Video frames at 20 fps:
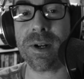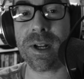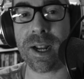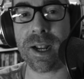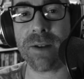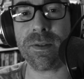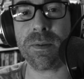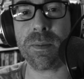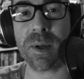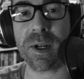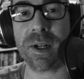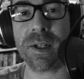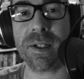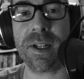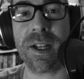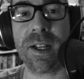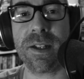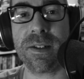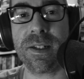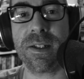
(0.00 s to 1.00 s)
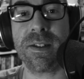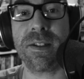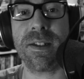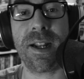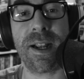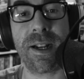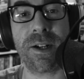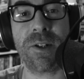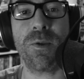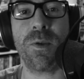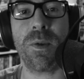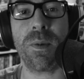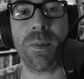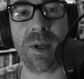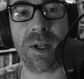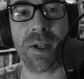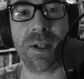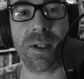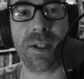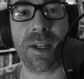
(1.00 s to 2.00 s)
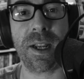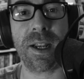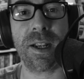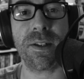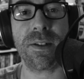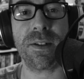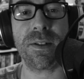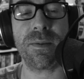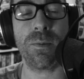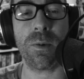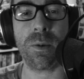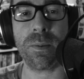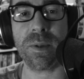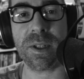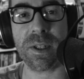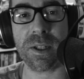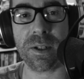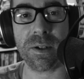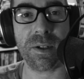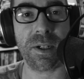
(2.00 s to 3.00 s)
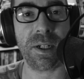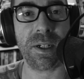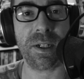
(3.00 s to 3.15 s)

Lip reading: to have a podcast that's an actual podcast roaming the internet